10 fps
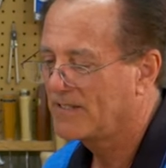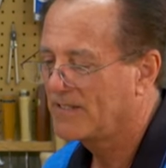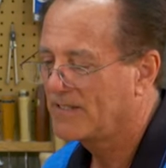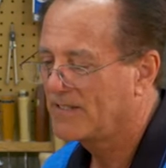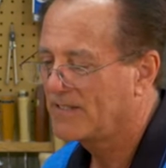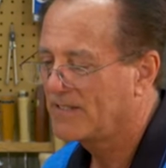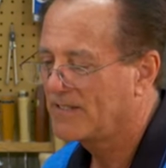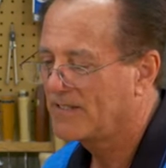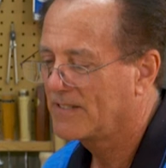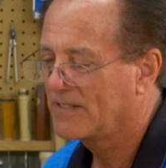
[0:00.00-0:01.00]

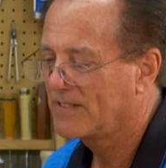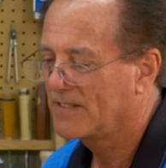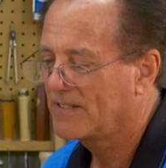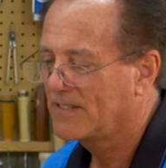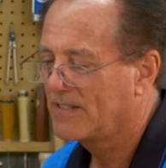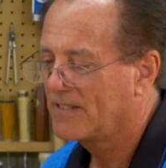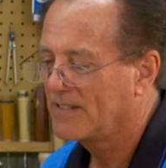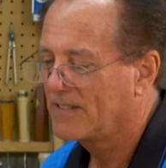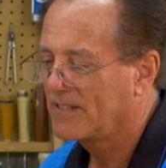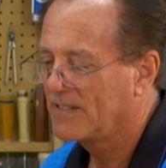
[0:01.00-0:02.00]

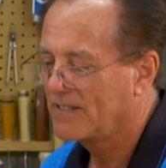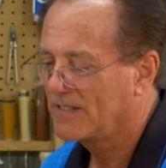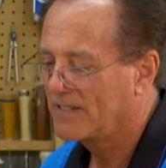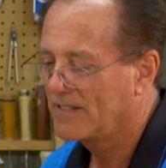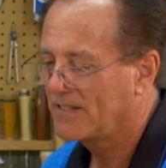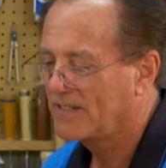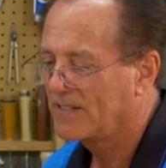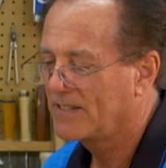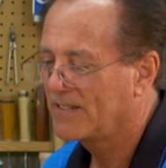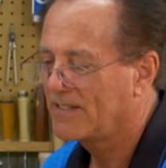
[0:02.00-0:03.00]

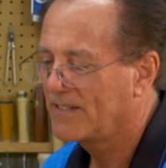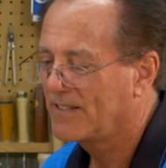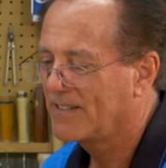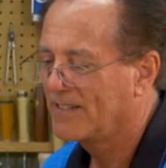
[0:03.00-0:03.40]
The person shown says nothing.